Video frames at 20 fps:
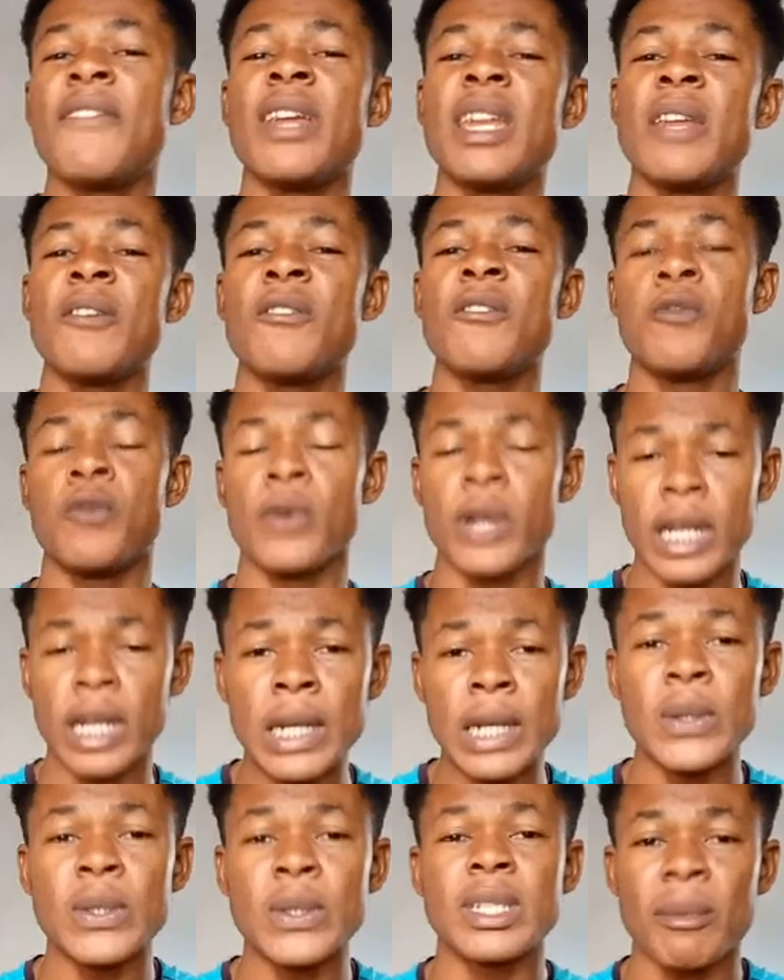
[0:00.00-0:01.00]
Even
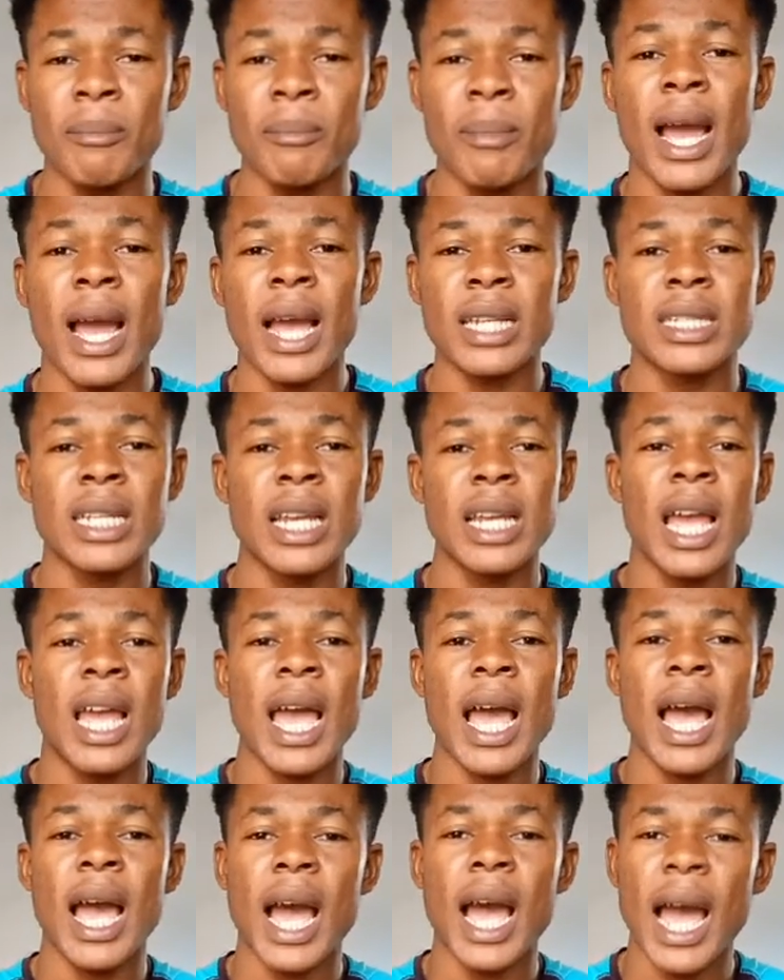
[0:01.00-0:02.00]
if we lose a match,
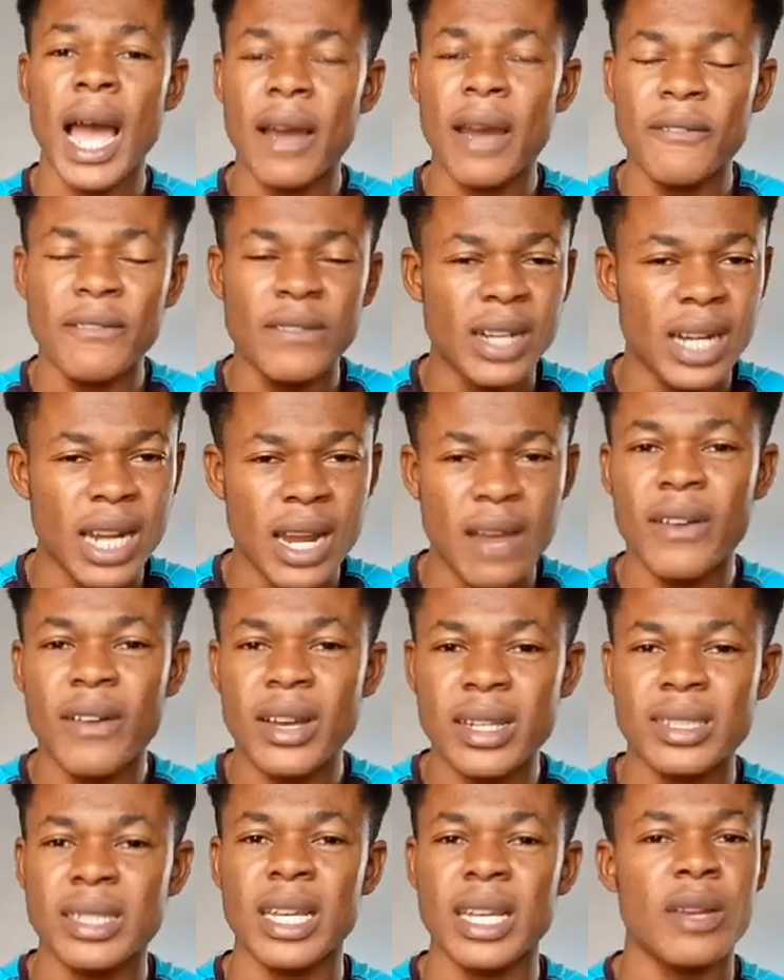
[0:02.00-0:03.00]
I've
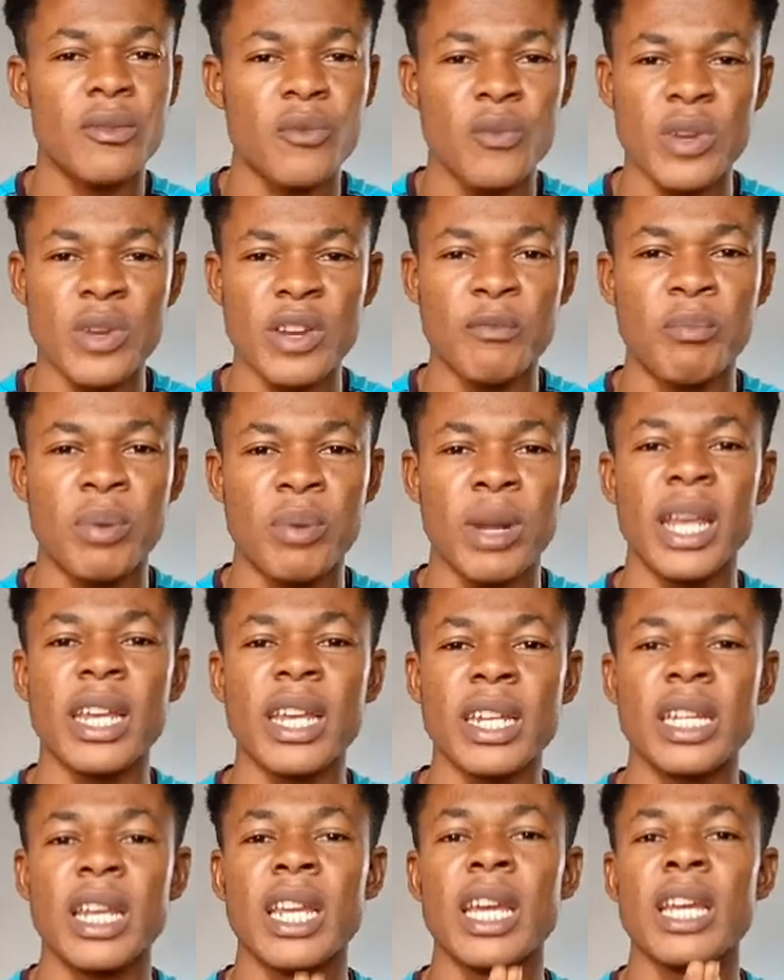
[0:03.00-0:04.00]
never said we
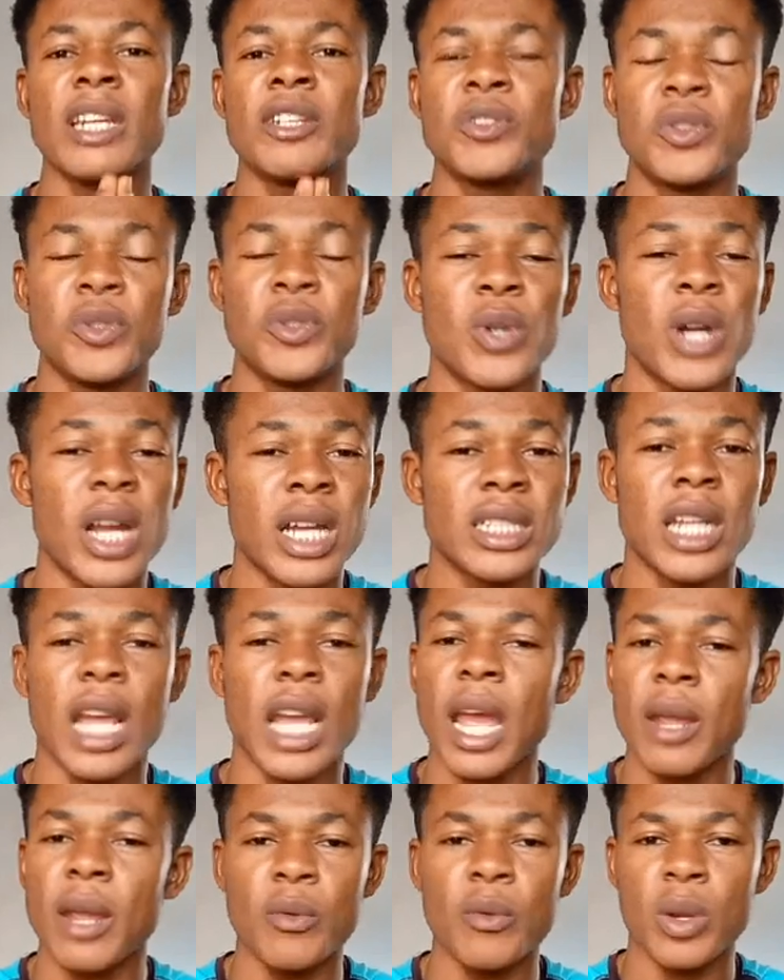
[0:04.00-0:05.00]
played
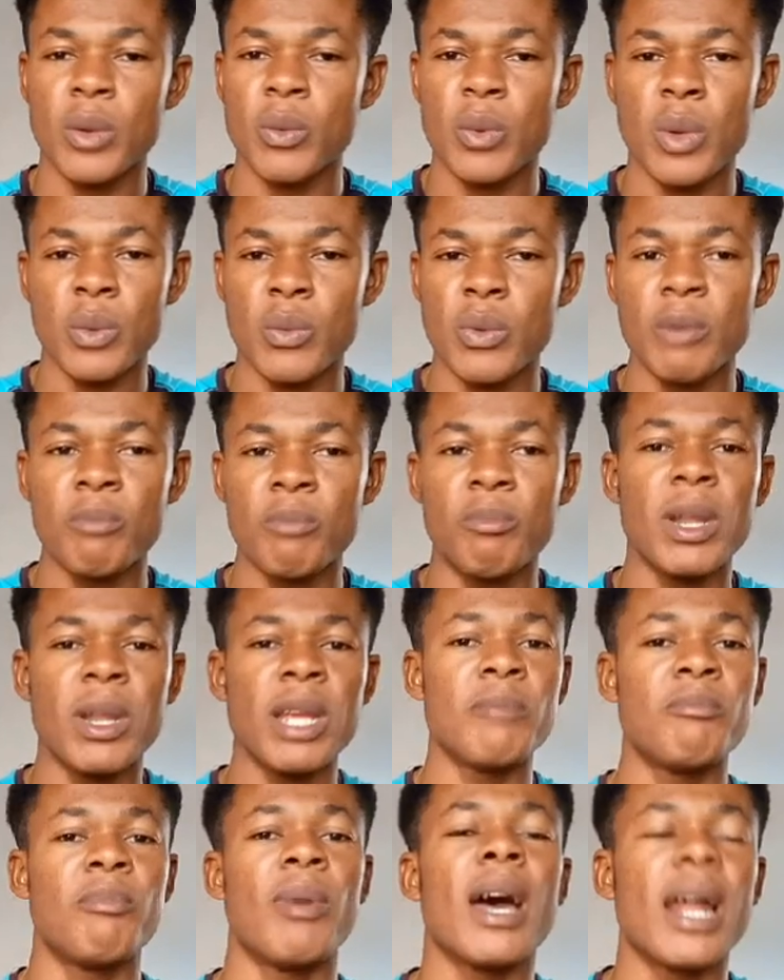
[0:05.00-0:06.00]
trash, we
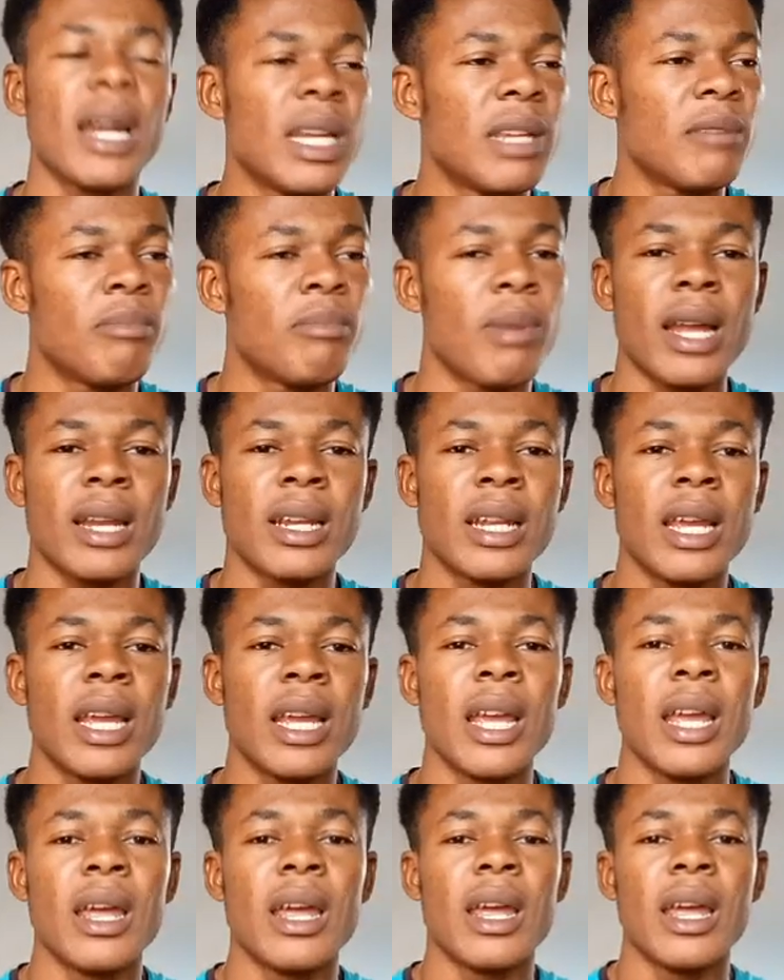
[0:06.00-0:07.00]
played badly,
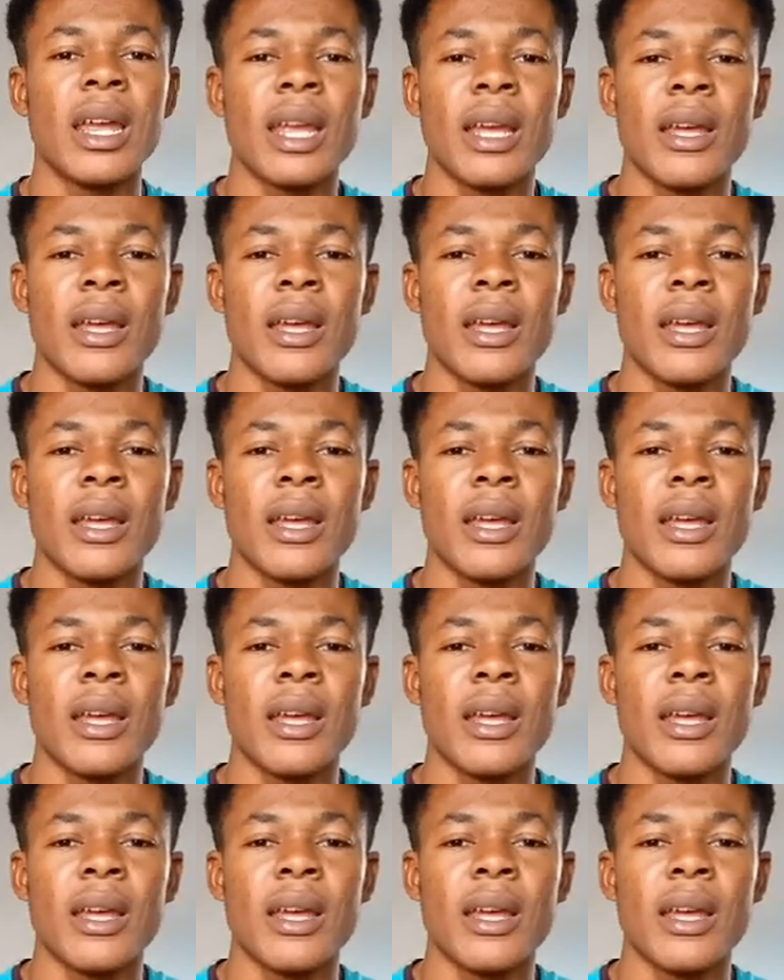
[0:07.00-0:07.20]
but